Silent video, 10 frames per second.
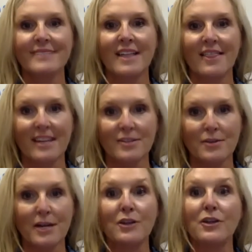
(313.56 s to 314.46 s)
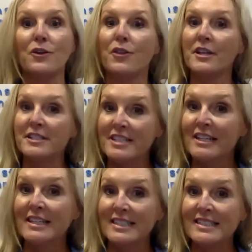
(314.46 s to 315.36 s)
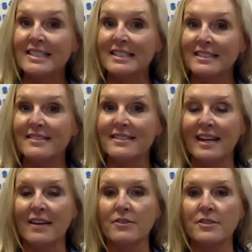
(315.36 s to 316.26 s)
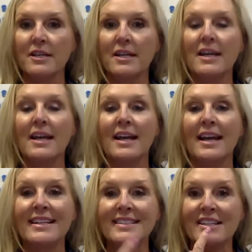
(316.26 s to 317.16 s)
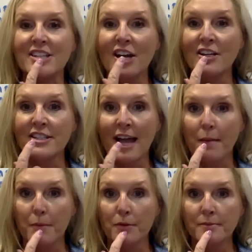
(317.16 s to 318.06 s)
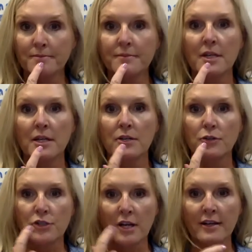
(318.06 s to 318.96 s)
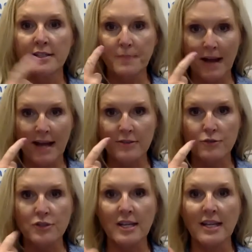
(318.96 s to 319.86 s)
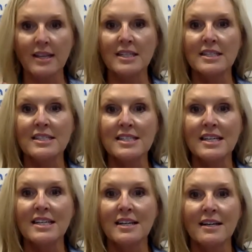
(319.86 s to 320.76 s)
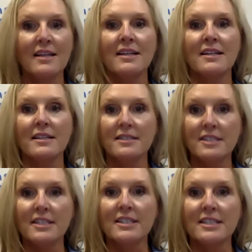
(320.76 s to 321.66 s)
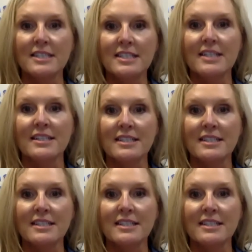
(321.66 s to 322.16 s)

That's right, you hear the d sound. It's a tongue tapper. Your tongue is behind your teeth. T, d.